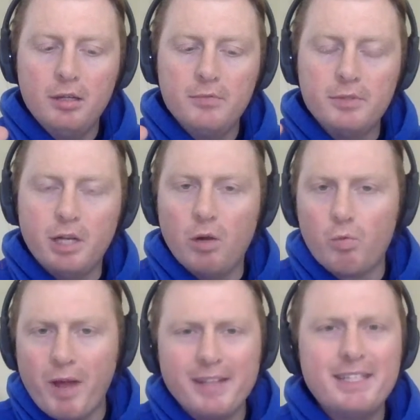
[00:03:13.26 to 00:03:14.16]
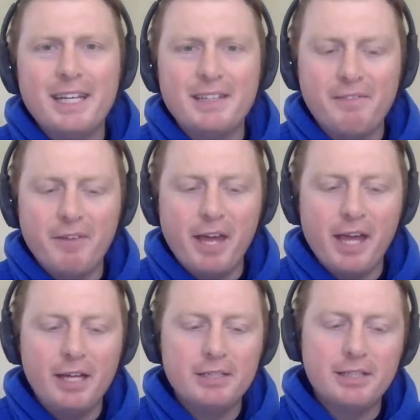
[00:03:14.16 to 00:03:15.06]
ranted at the
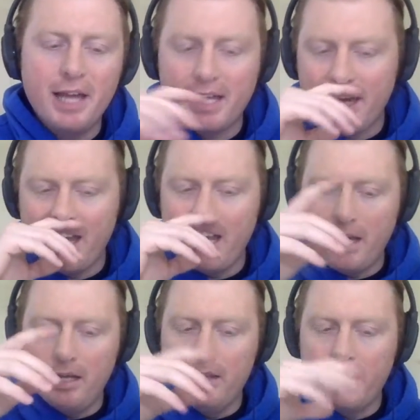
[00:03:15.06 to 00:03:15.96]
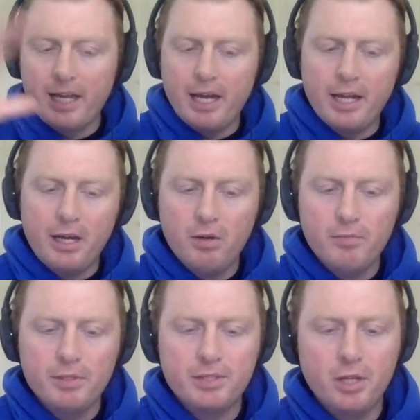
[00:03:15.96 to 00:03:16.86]
fans. That got
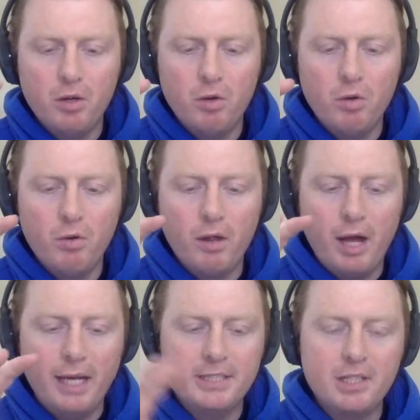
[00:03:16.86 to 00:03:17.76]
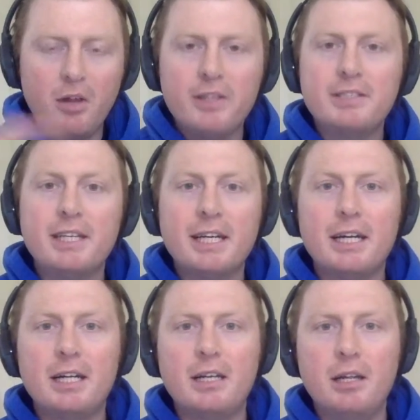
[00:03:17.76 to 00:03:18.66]
out. So I saw this thing
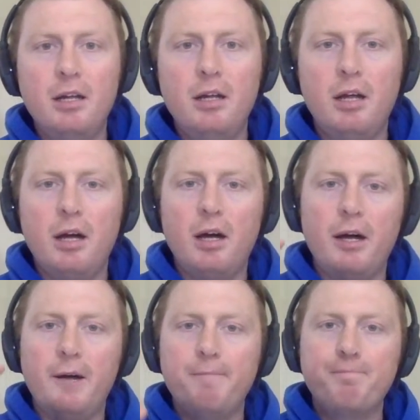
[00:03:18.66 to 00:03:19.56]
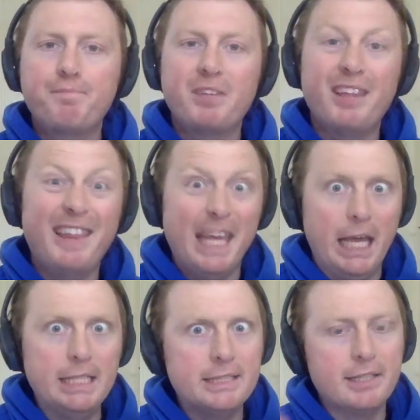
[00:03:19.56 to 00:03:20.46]
on the
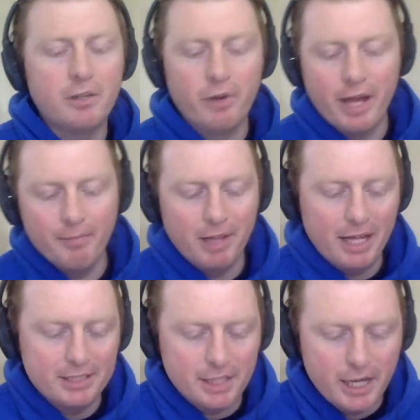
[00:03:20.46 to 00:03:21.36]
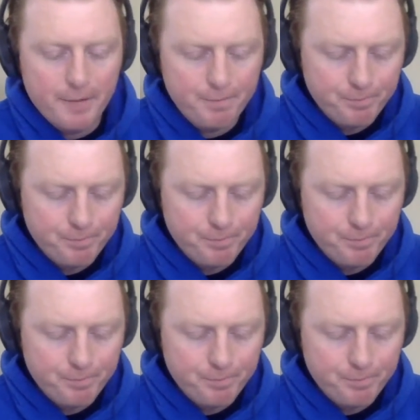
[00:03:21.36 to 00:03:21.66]
Instagram last night.